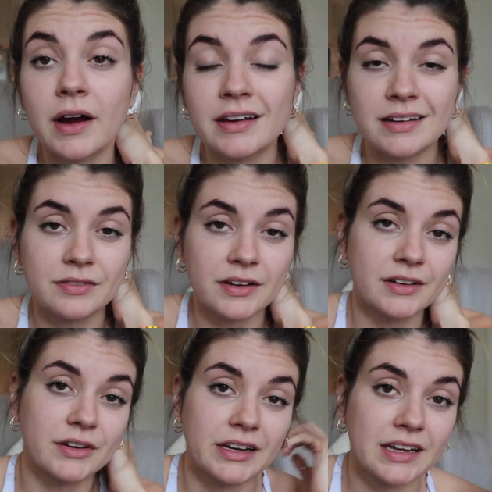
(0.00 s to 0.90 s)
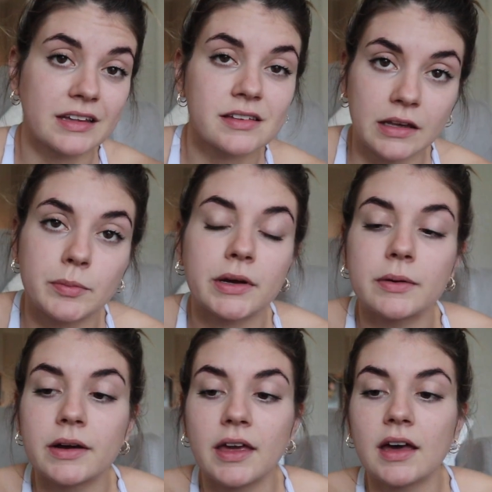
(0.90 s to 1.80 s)
are to different ingredients in
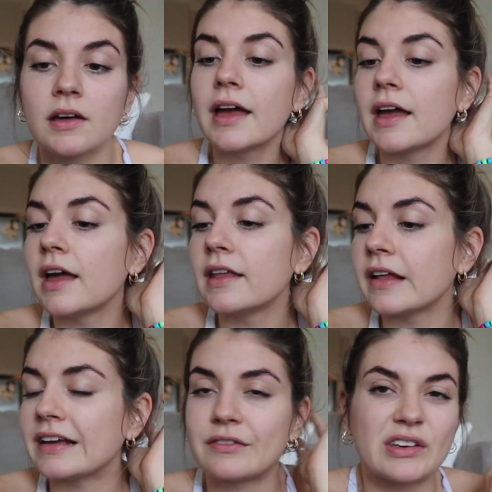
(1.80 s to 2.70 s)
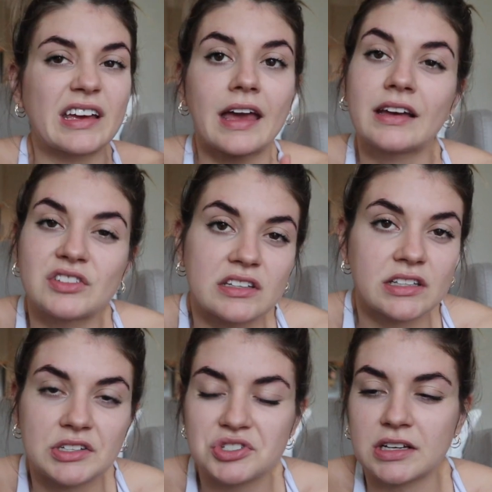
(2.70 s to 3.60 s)
pre-workout, and like if you get anxious
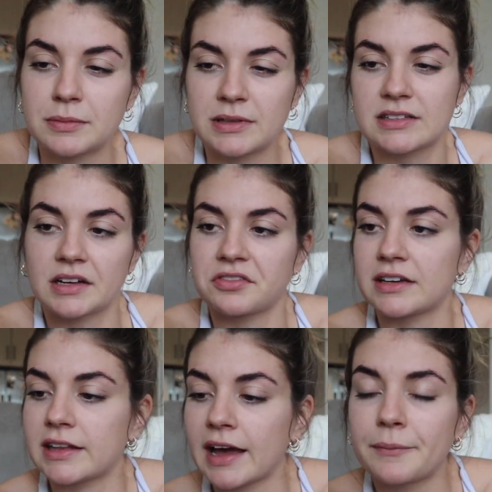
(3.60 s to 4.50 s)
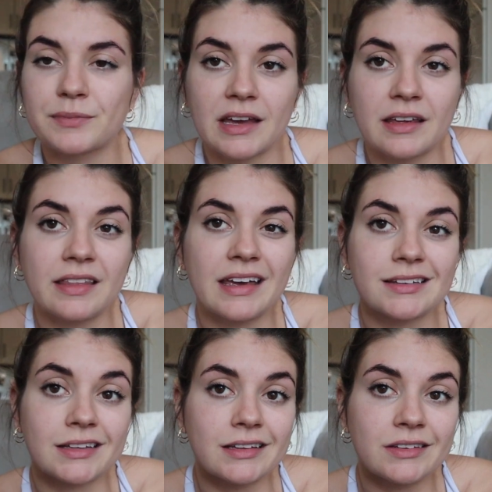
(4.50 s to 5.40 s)
in the gym and stuff like that. And then they
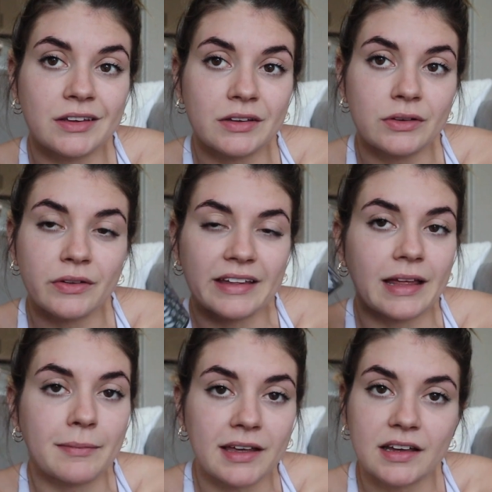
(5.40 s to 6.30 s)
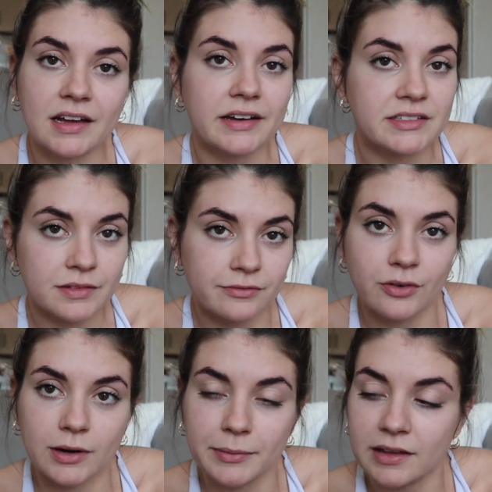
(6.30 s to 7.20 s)
send you, like they make a custom
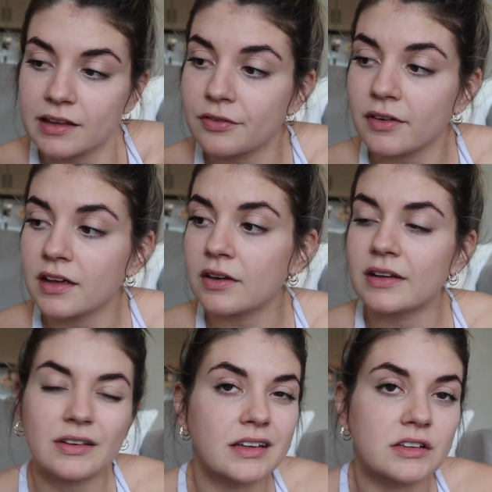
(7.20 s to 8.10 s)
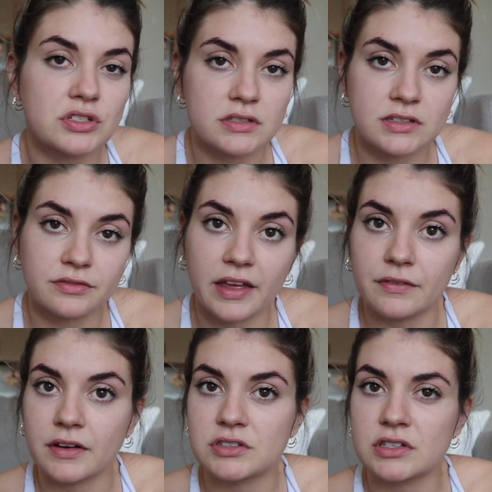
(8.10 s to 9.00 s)
formula for you and you get to choose the
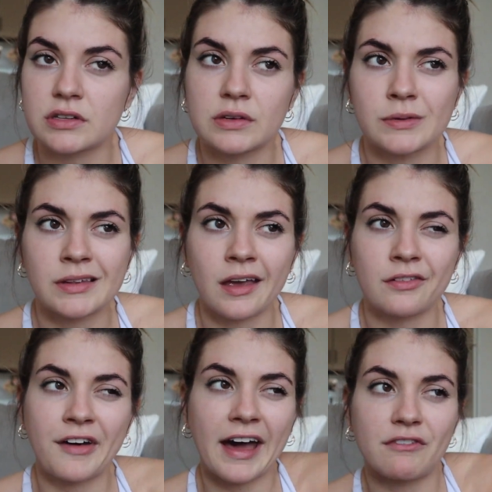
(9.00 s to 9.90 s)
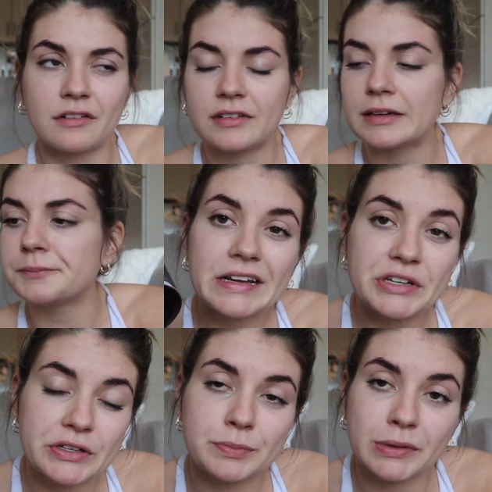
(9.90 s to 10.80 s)
flavor too. There was like 5 of them. I
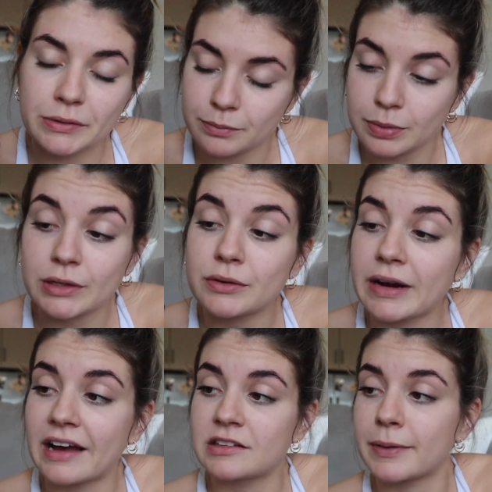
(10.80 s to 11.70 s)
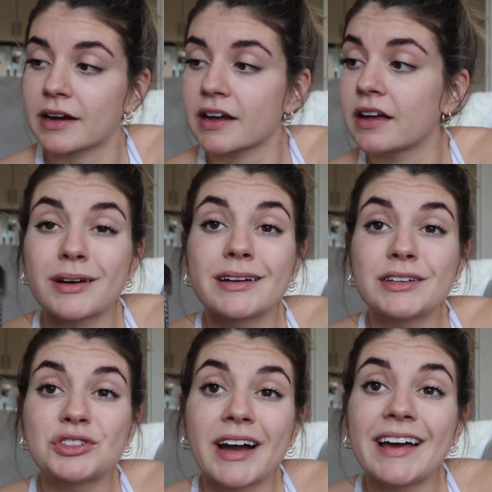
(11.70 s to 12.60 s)
chose blue raspberry. We're
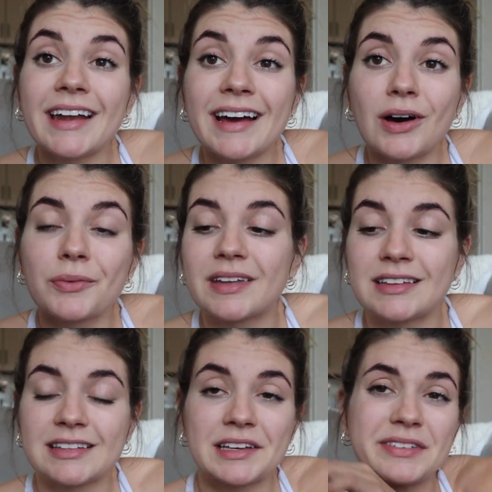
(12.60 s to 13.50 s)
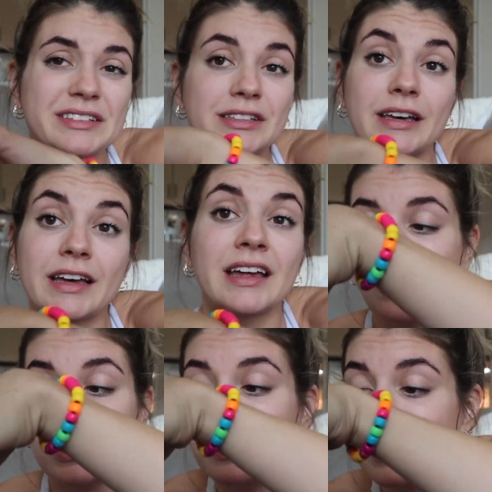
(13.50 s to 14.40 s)
gonna try it out and see if it's good,
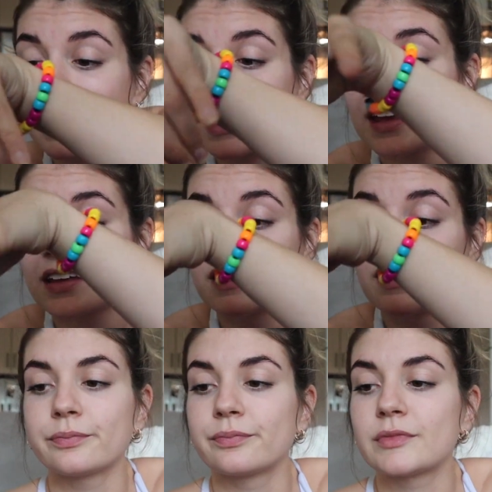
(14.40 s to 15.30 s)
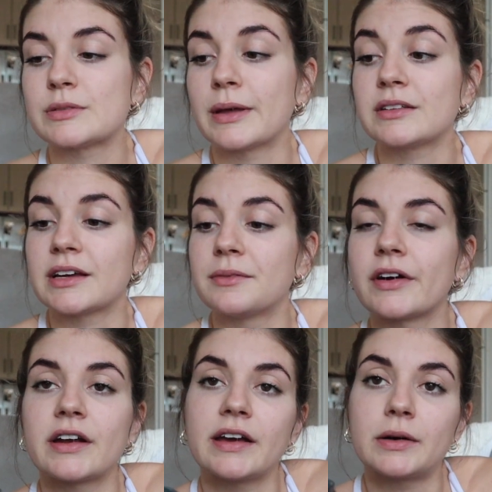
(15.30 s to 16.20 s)
worth it. It smells good. I've
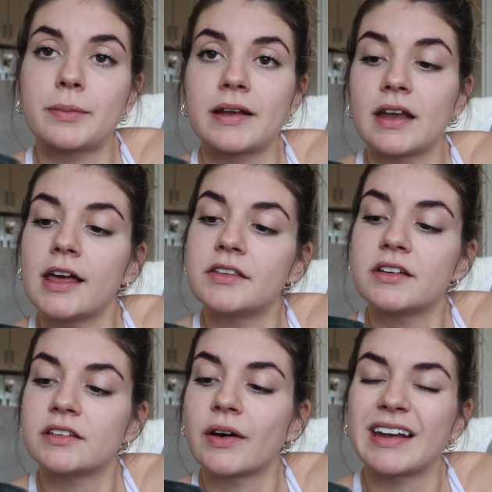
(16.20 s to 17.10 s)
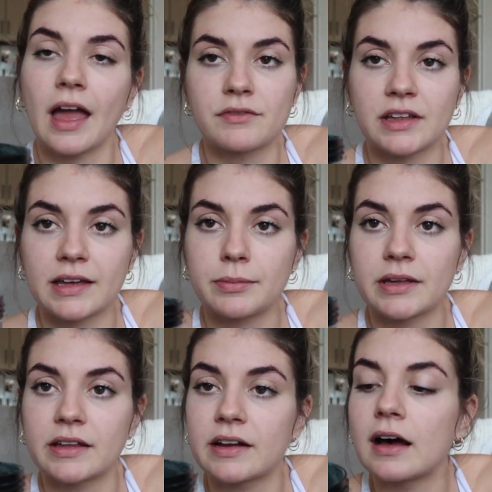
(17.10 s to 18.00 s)
already opened it just so I didn't have to like peel it